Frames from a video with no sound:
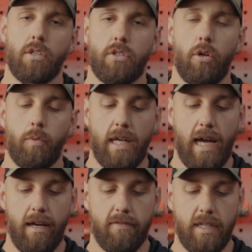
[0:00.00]
So we
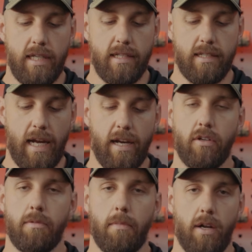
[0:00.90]
have the
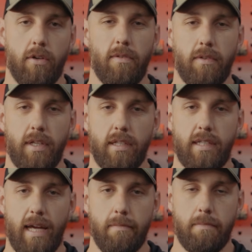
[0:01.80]
standard model, the
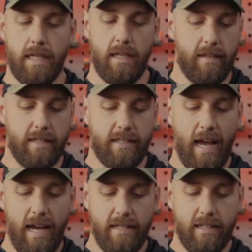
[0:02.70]
Type B. The
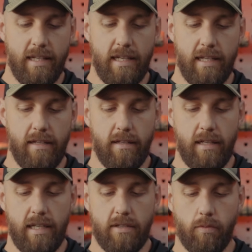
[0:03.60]
size,
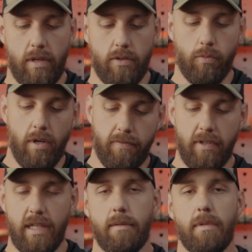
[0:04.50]
it's
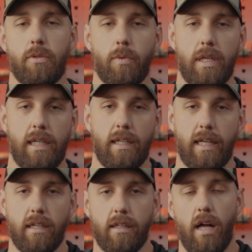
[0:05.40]
roughly in between
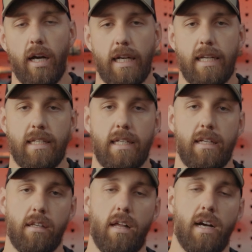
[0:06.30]
like a Glock 19
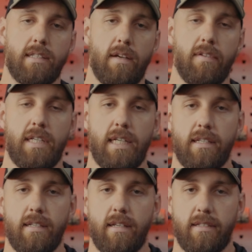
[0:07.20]
and a Glock
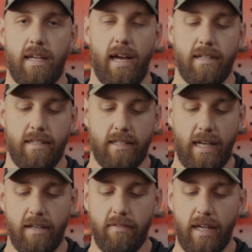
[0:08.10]
17 size. It's
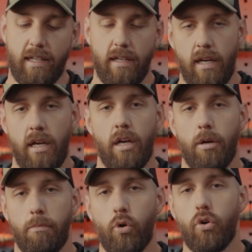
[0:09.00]
kind of like
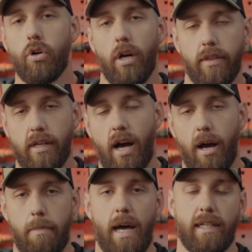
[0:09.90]
more on the
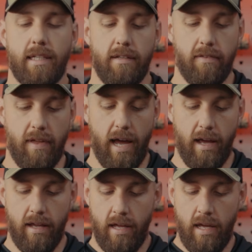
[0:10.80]
compact end of that,